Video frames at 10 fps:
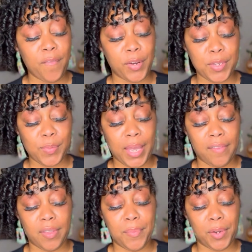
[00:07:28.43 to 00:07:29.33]
First, we
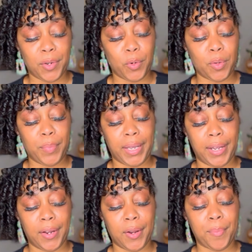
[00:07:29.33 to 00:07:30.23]
have the Miracle
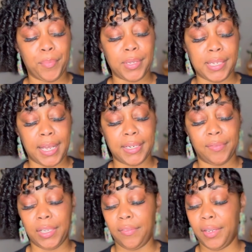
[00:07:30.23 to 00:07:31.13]
Repair Protective
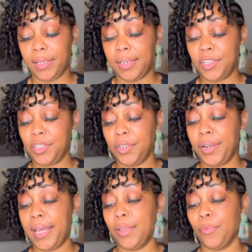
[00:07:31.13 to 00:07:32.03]
Leave-In Conditioner
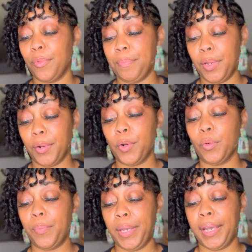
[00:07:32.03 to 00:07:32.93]
and the Miracle
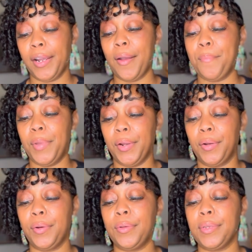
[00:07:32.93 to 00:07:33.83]
Repair
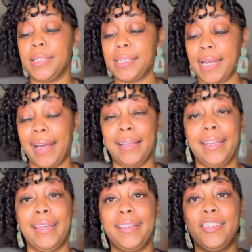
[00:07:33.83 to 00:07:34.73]
Miracle
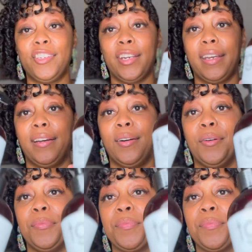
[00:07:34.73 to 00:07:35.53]
Styling Gel.